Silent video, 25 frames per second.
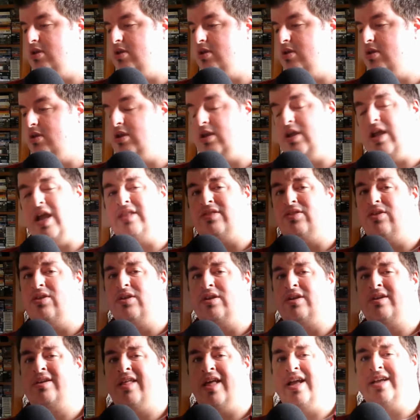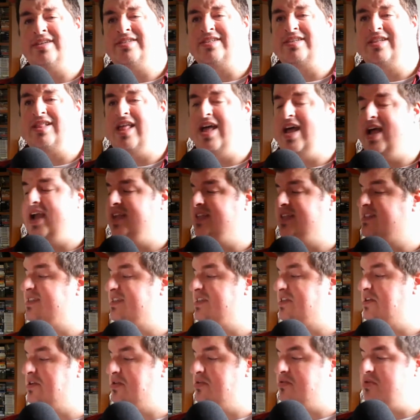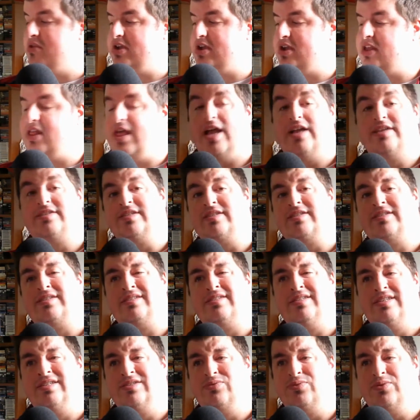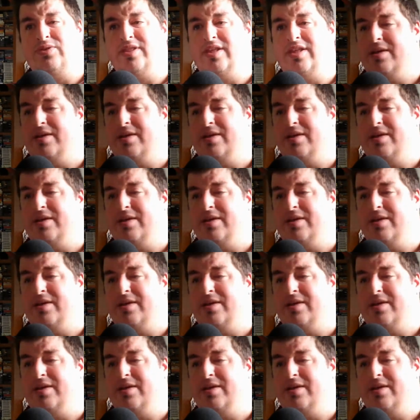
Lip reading: Got the classic lines and the classic scenes with them,